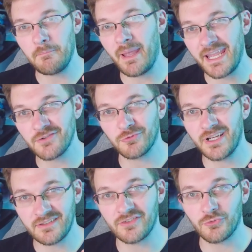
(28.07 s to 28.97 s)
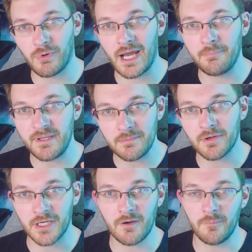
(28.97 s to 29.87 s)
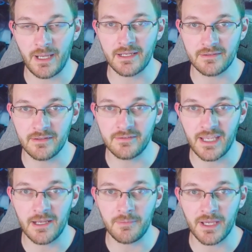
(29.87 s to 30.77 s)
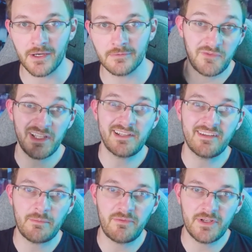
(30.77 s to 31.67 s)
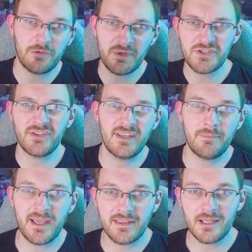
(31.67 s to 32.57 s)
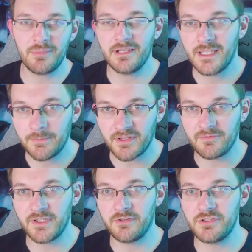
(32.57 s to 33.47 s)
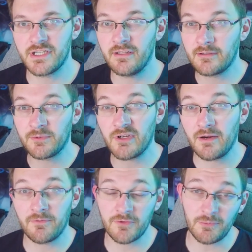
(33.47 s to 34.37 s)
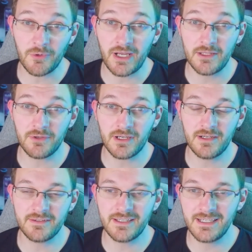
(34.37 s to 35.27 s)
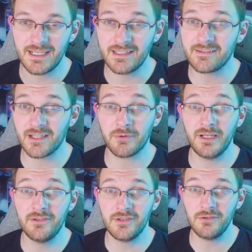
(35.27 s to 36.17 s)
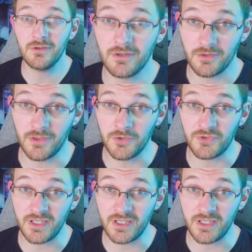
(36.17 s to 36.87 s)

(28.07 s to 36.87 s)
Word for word: main reasons why people are coming back to this game now. So if you like this type of videos, make sure you tap that like button, helps out the video and channel, subscribe for some more Halo content, and let's get right into those